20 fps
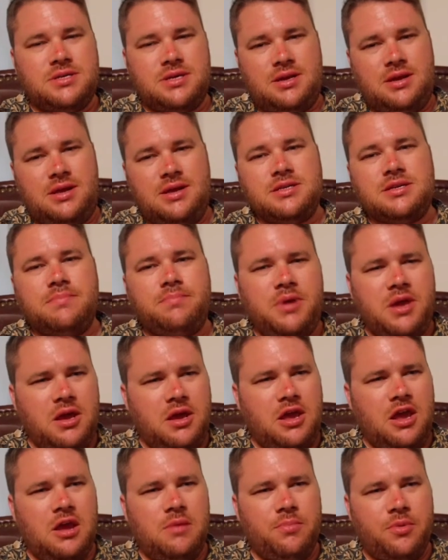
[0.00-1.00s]
and he's a
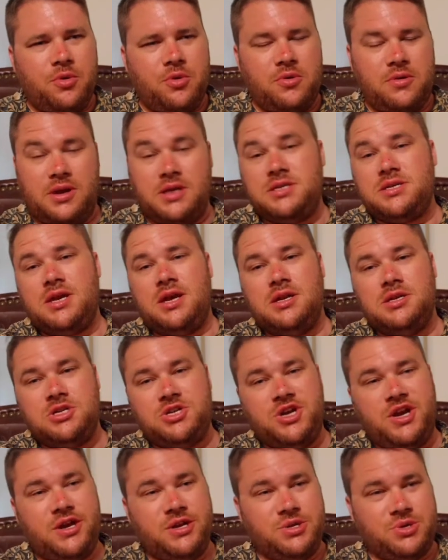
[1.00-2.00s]
beekeeper and a skin
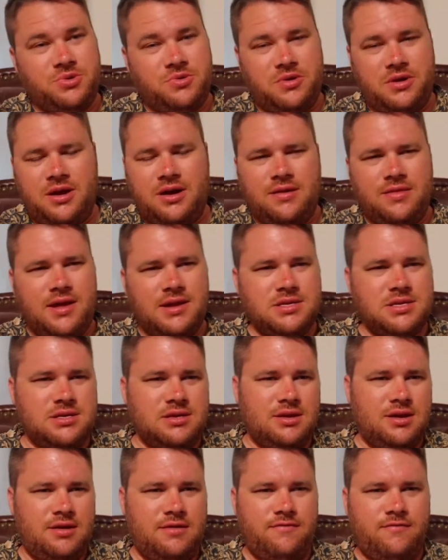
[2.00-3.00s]
changer and all that
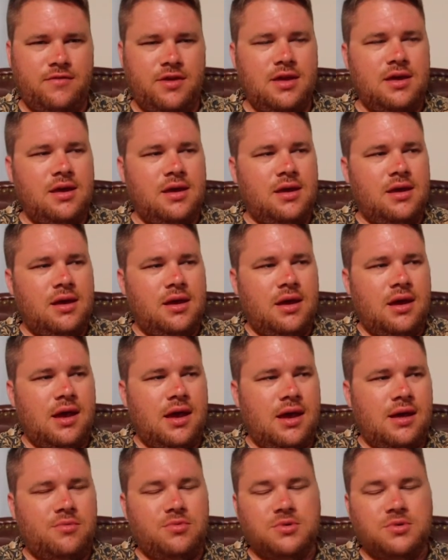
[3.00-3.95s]
stuff, and